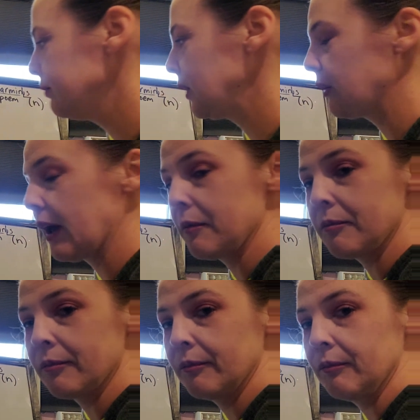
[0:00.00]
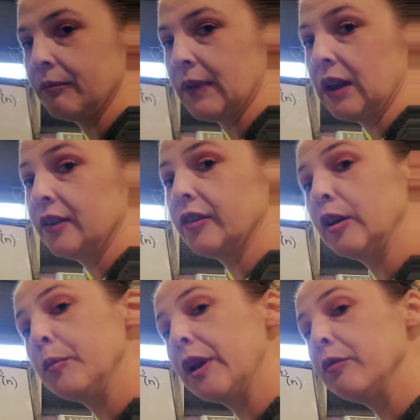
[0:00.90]
Okay? Does
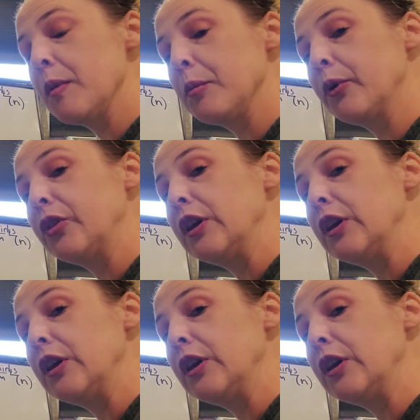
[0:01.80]
anybody remember what the